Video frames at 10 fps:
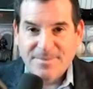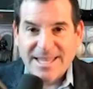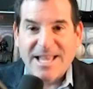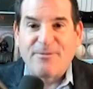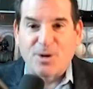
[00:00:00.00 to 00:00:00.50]

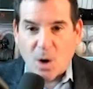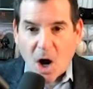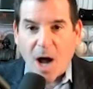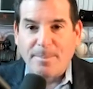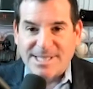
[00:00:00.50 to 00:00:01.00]
if you're
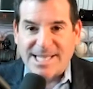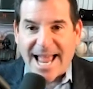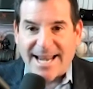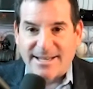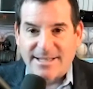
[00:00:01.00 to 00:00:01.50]
up
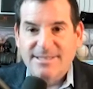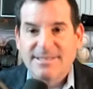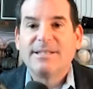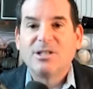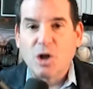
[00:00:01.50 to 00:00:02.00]
10,
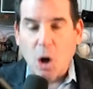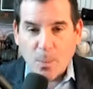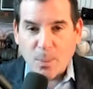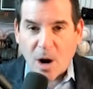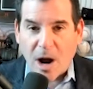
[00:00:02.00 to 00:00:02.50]
no
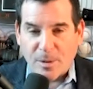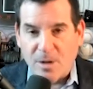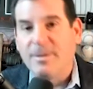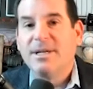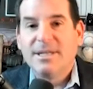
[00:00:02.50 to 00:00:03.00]

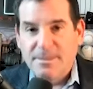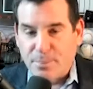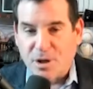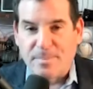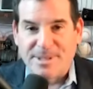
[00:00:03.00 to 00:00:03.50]
problem,
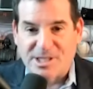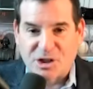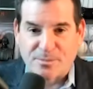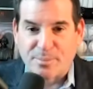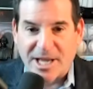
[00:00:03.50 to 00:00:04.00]
put a
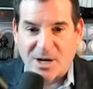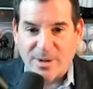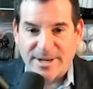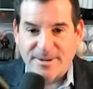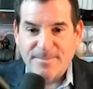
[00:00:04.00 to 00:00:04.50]
position player in.